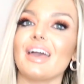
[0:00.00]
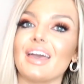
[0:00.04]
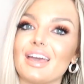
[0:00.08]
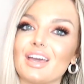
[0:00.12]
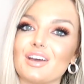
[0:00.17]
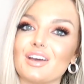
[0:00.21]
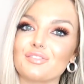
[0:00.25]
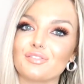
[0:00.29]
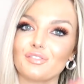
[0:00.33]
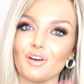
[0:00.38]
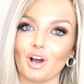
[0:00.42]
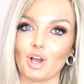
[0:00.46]

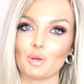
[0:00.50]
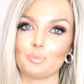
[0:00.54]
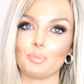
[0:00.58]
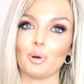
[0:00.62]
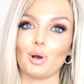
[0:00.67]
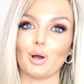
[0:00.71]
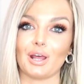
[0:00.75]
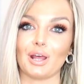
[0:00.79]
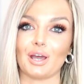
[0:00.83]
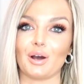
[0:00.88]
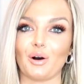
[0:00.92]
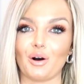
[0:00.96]
if I
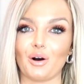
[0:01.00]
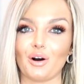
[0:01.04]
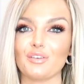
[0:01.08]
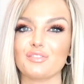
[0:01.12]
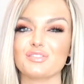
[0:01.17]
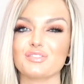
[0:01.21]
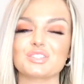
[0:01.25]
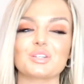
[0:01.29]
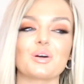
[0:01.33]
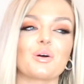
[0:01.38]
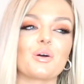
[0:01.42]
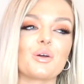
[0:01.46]
pull it
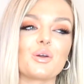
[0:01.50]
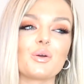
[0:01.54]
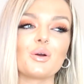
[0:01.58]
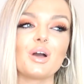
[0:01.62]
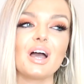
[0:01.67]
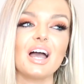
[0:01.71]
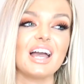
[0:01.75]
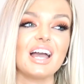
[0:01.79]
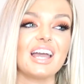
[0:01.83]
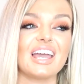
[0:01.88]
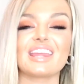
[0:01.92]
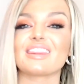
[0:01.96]
off so
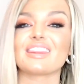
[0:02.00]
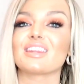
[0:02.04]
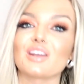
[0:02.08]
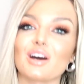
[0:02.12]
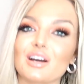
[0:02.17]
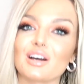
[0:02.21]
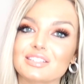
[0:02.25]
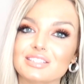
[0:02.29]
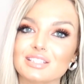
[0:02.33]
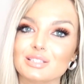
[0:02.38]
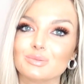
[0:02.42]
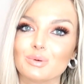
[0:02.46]
in the
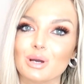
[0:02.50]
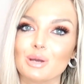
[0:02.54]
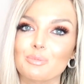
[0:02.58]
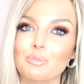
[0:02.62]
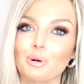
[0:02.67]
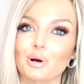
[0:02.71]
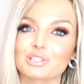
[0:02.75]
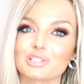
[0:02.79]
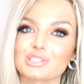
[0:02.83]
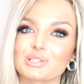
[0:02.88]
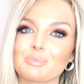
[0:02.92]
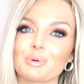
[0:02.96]
nicest way
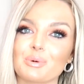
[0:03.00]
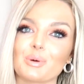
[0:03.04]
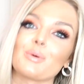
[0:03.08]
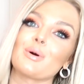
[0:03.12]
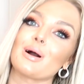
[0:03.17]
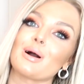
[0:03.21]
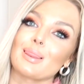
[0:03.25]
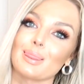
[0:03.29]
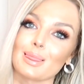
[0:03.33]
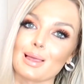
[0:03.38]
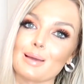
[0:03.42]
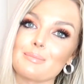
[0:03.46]
possible
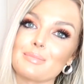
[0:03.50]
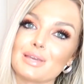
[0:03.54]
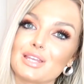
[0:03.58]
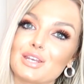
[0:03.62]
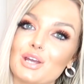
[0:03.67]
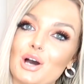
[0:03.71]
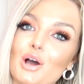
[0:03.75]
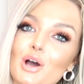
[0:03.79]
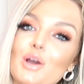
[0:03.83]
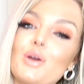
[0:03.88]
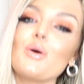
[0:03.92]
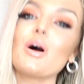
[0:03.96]
let me
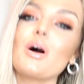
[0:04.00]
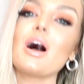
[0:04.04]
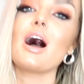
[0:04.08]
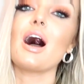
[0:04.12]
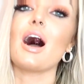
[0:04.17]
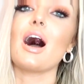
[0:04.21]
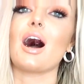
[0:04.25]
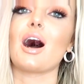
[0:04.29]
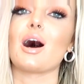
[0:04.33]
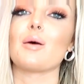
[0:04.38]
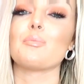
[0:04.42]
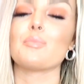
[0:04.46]
know
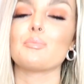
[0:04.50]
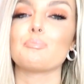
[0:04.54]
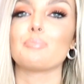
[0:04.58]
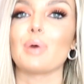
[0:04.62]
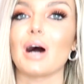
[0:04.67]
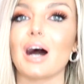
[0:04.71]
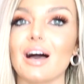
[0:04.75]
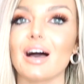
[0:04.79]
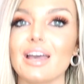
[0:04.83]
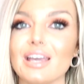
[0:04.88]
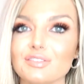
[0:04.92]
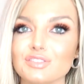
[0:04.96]
um,
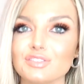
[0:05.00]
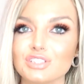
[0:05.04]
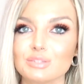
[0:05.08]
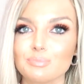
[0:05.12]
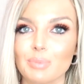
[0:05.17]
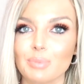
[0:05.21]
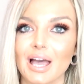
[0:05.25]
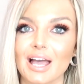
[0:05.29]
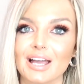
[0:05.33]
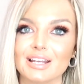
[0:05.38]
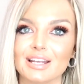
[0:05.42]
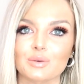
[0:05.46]
but I have
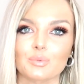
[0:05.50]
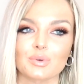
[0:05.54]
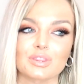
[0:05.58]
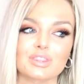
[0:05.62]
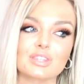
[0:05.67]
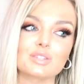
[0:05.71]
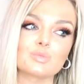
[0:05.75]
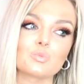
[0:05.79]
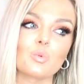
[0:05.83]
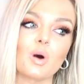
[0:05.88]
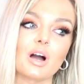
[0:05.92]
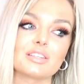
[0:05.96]
just paired it with
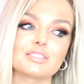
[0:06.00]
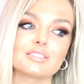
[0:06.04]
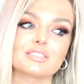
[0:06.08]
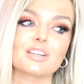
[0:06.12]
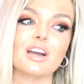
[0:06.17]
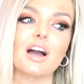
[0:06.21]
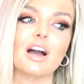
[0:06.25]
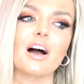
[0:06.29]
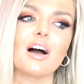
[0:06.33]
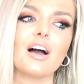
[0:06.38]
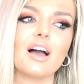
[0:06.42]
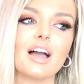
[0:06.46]
this white
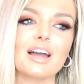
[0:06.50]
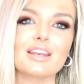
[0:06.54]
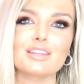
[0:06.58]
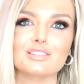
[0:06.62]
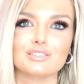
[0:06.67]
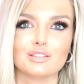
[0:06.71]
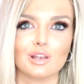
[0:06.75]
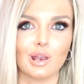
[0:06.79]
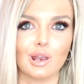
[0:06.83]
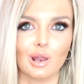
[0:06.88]
skirt and it's